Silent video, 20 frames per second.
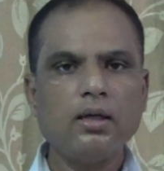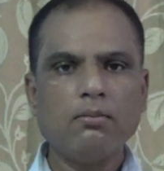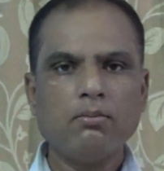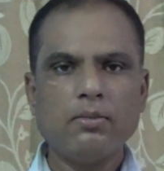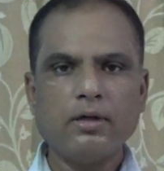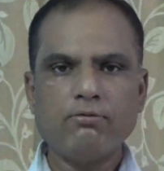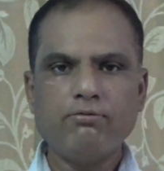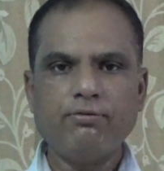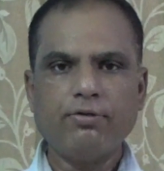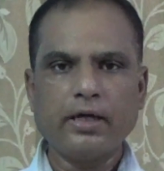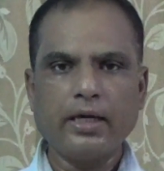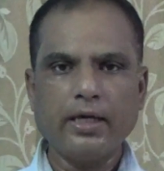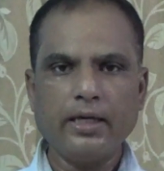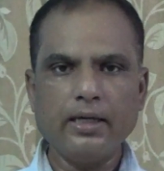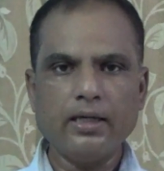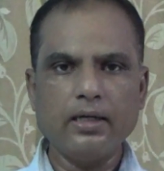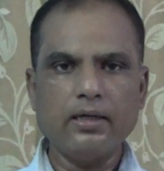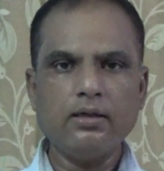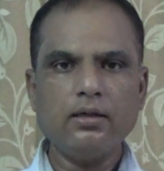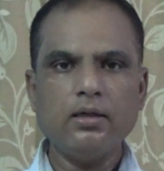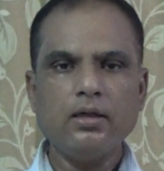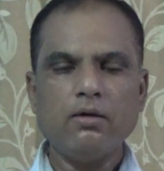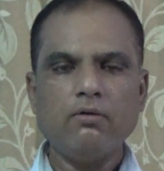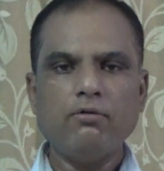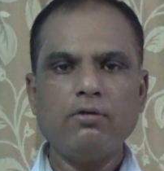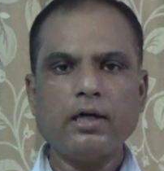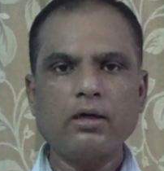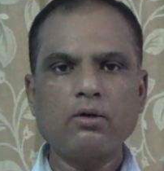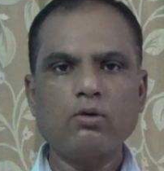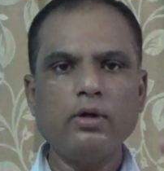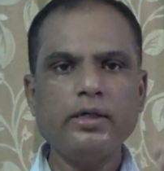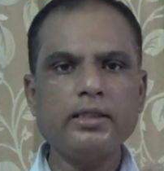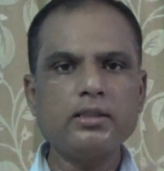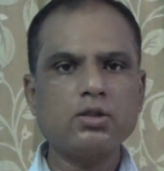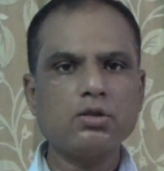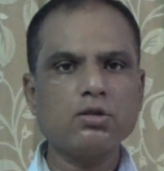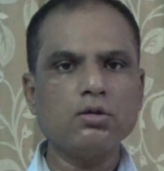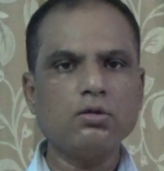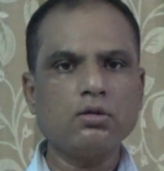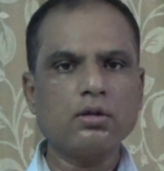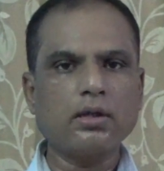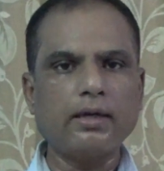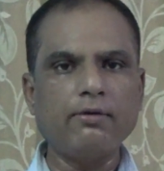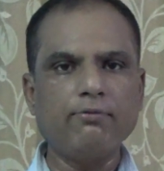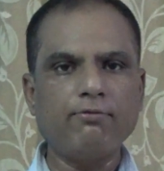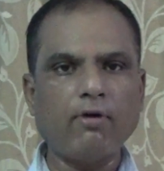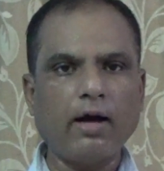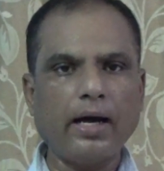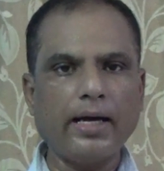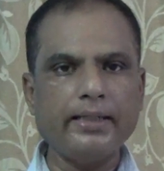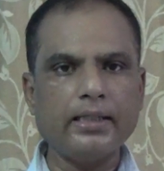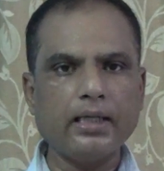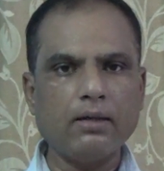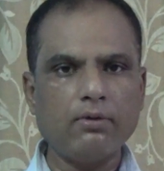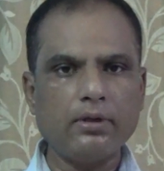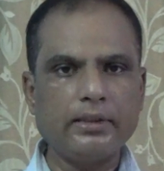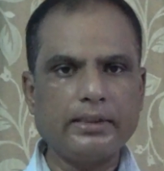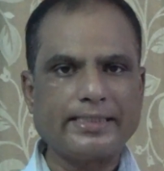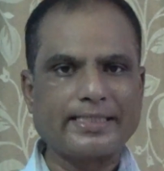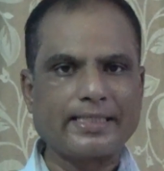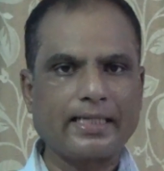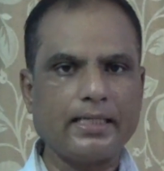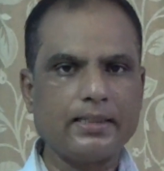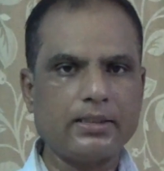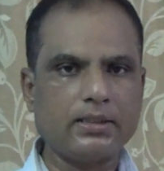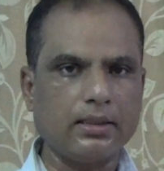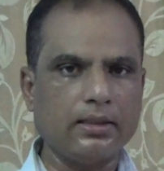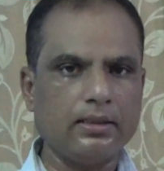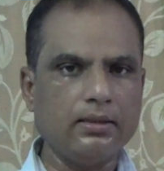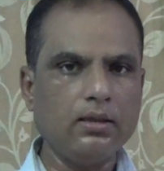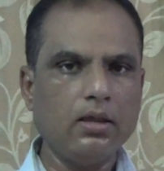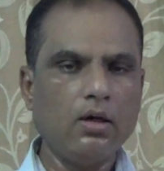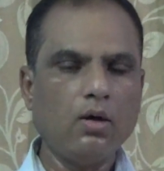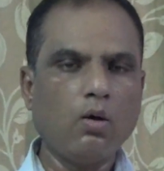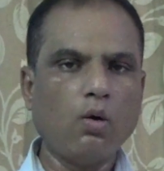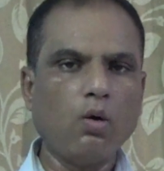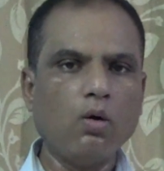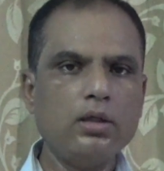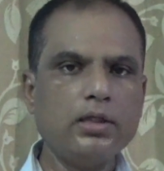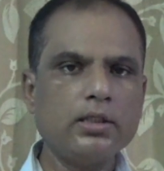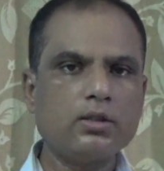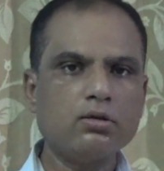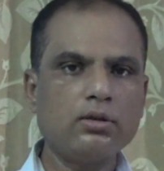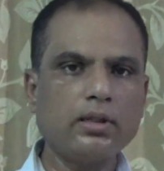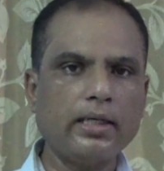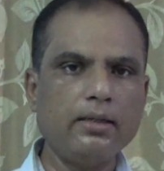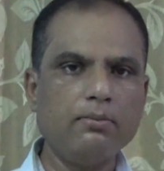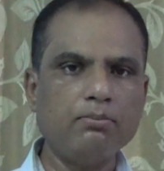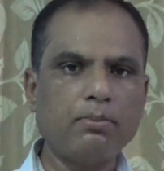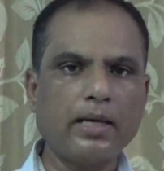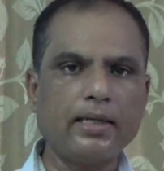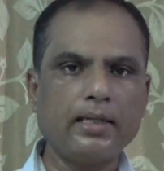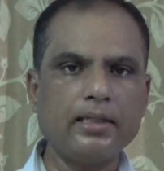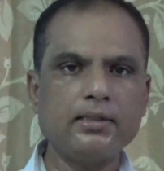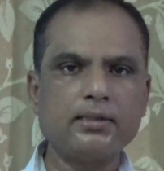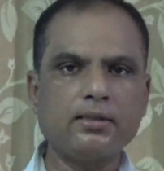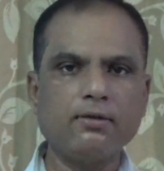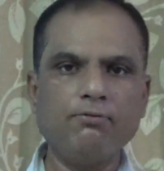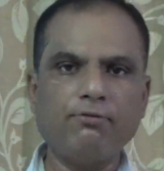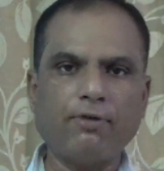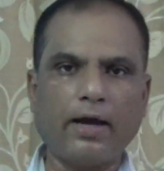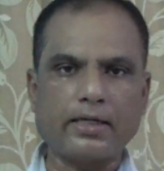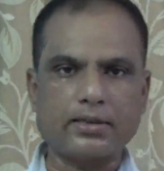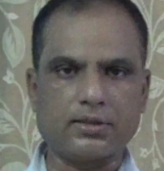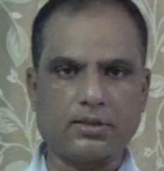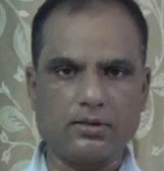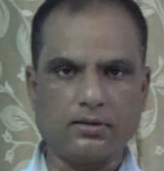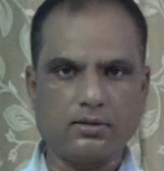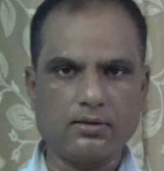But here we are going to confine our discussion only to the imperialism factor.